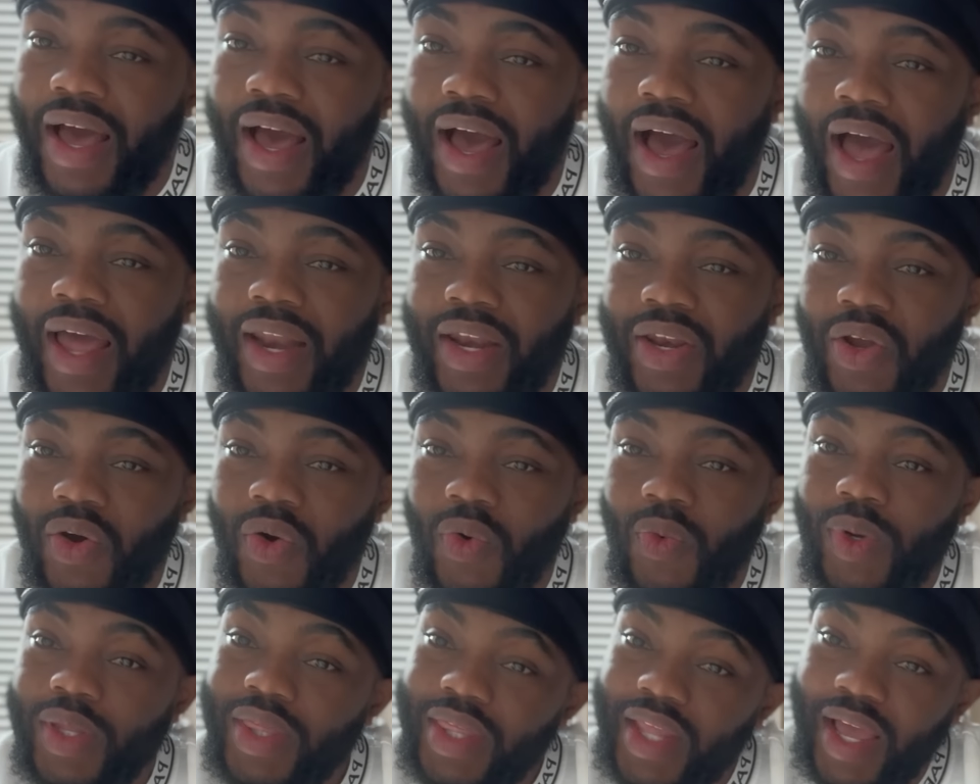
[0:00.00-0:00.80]
I know
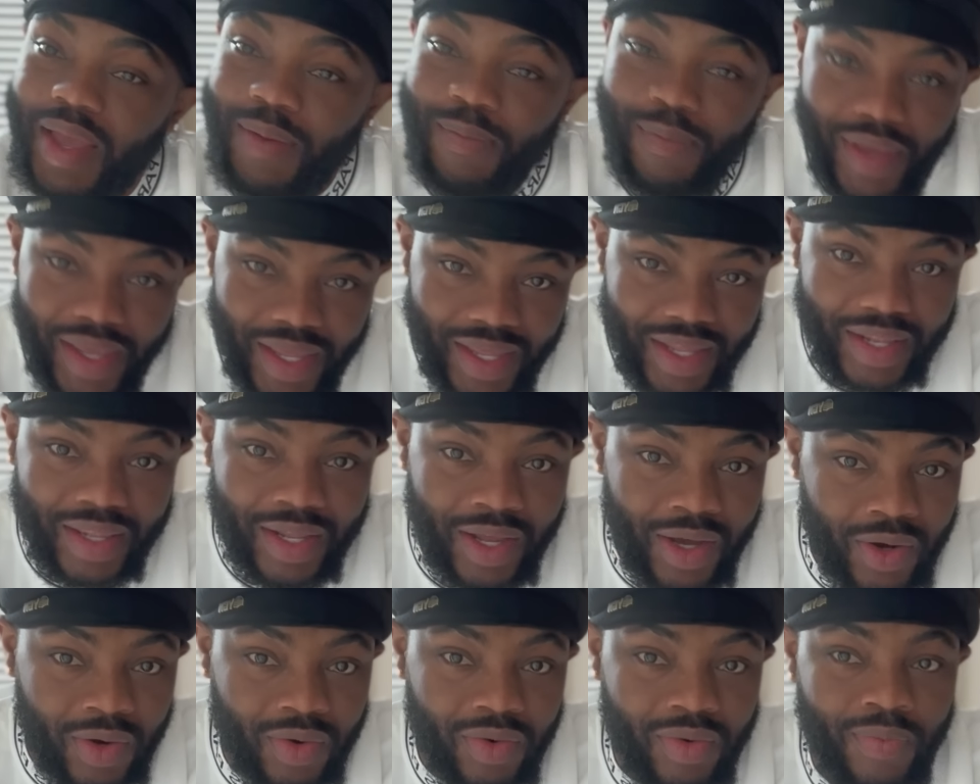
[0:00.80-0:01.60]
what they mean
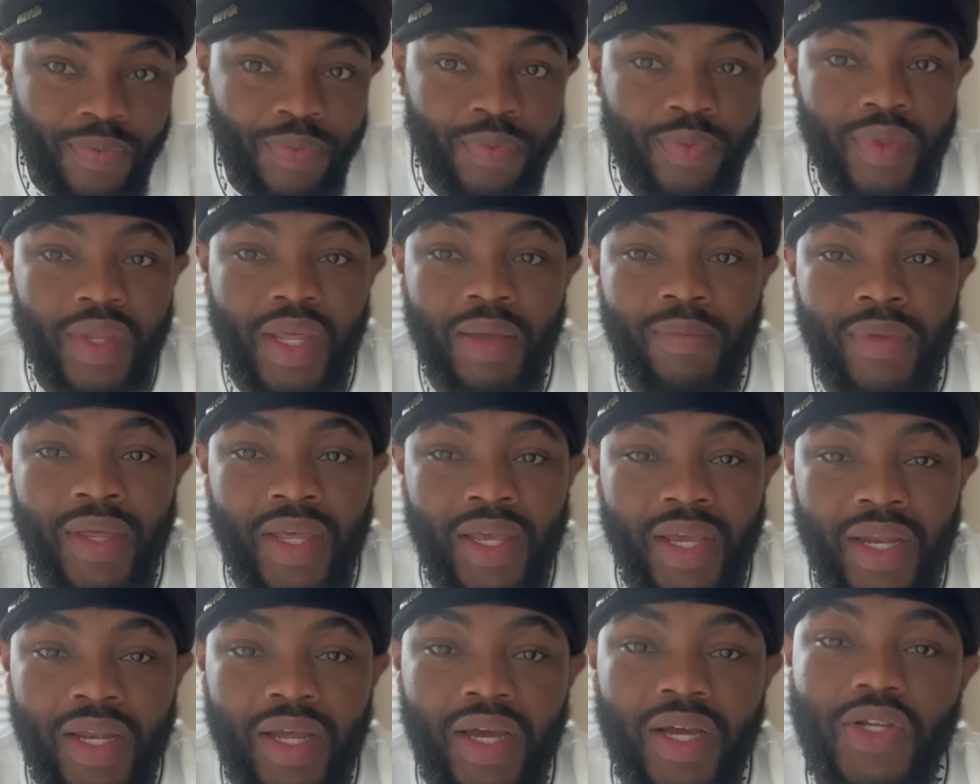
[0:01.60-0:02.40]
though. They
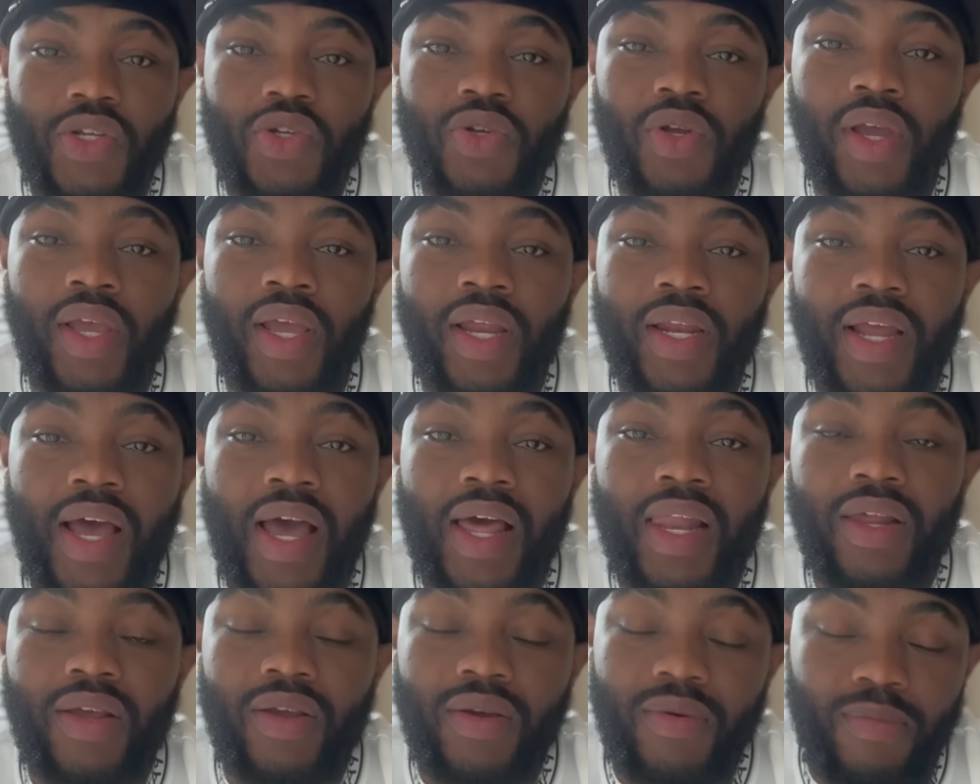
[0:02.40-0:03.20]
mean a trillion
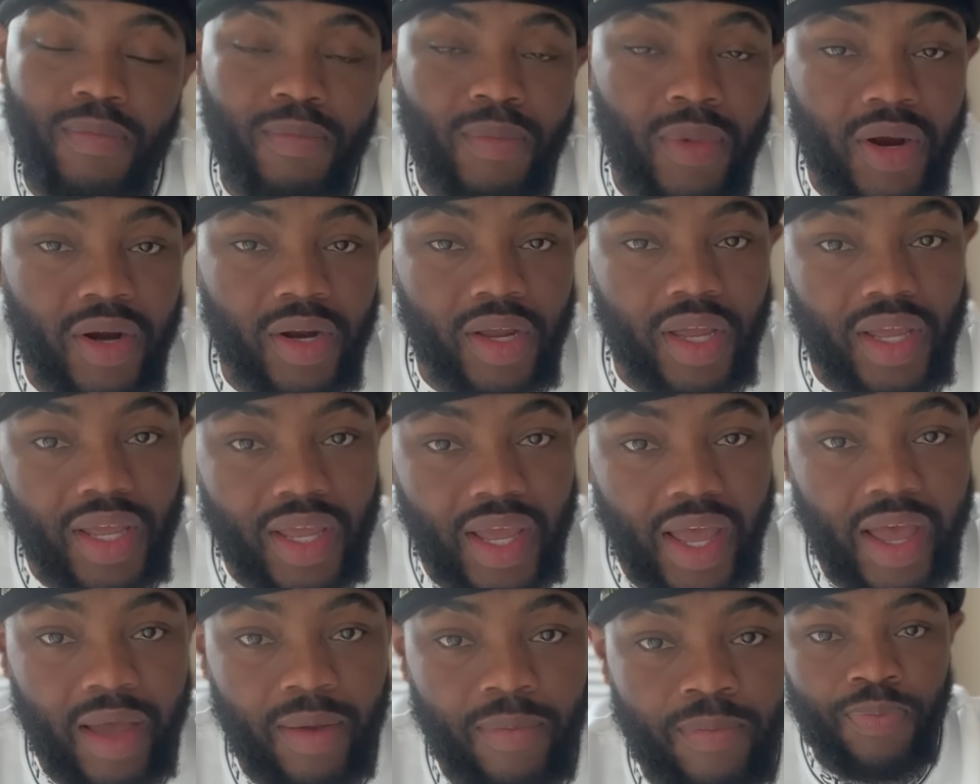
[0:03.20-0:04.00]
dollar market
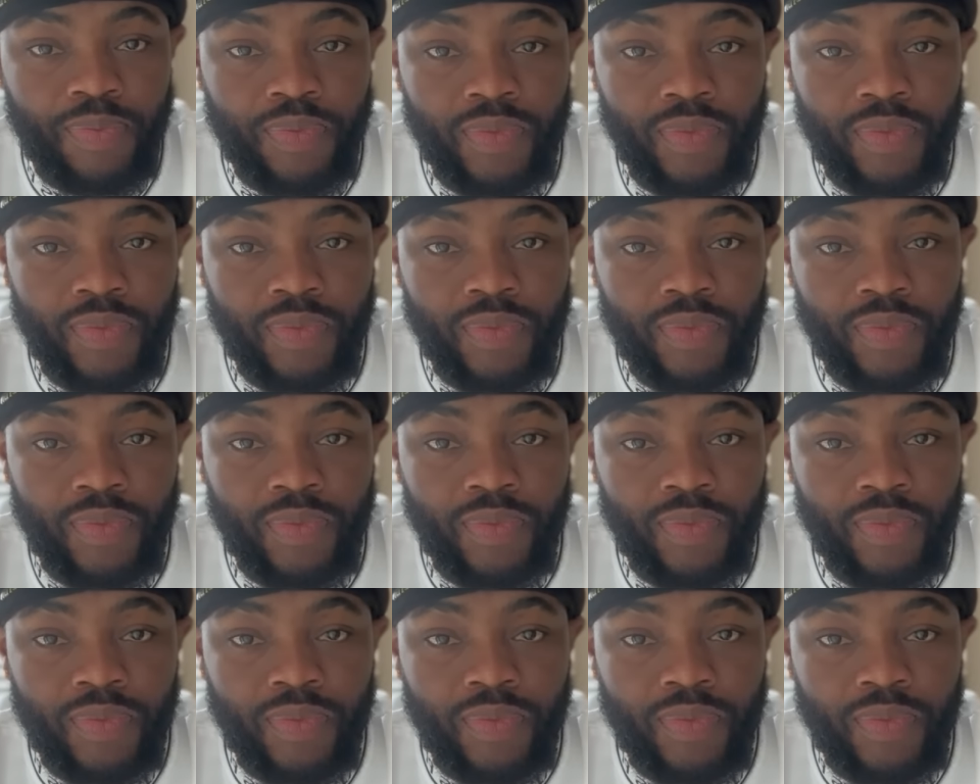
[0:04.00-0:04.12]
cap.